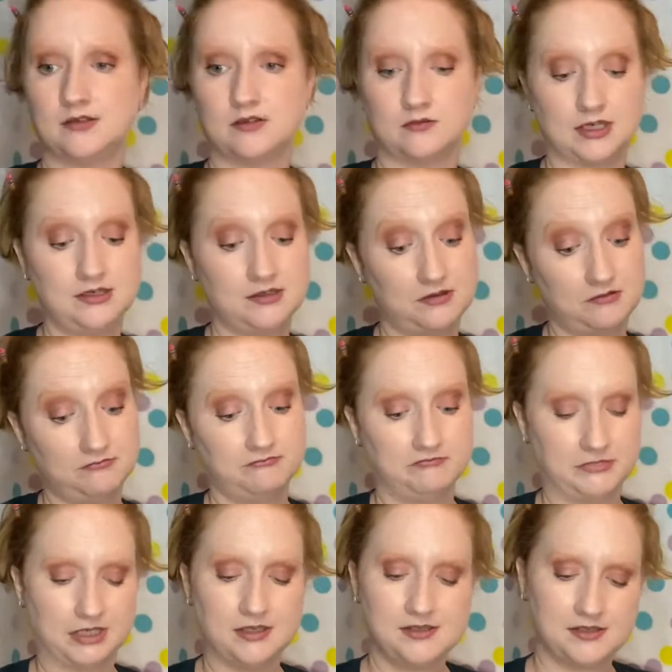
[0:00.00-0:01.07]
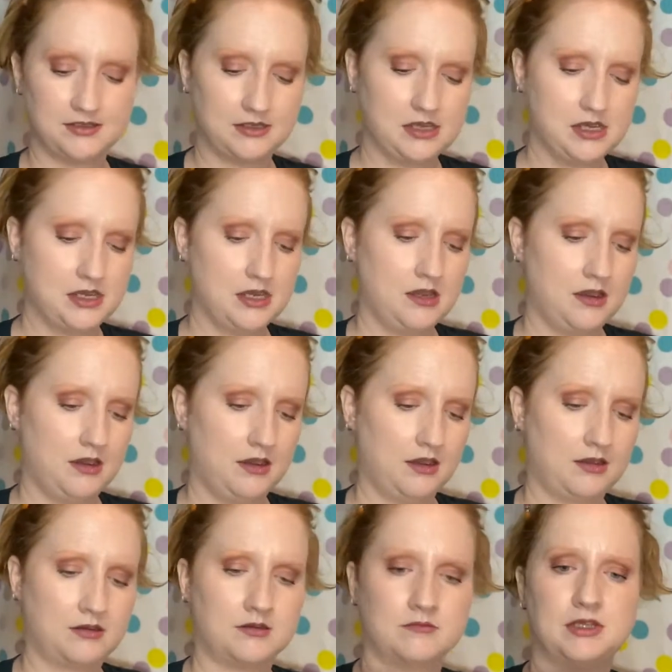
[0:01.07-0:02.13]
so that's nice.
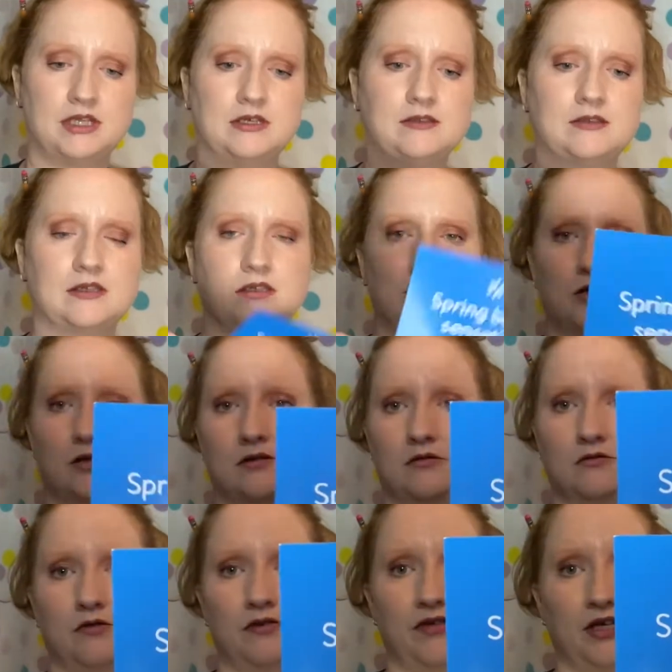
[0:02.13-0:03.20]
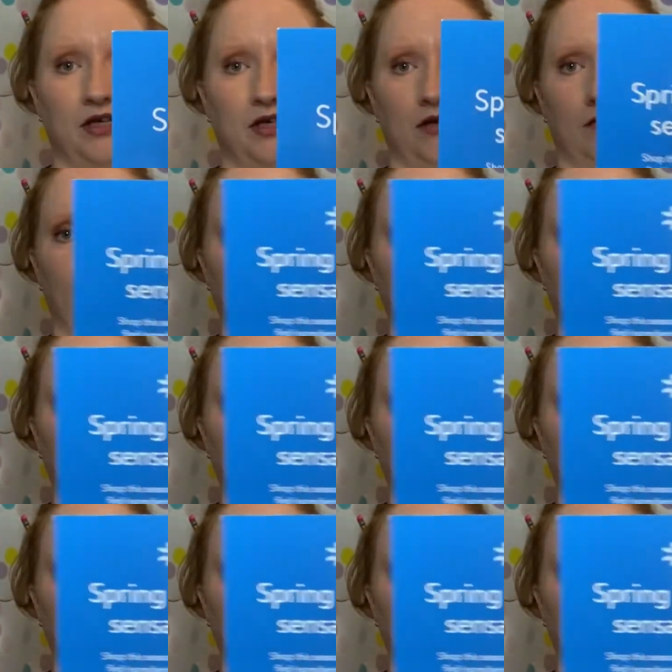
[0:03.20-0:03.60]
Um, this is just a little thingy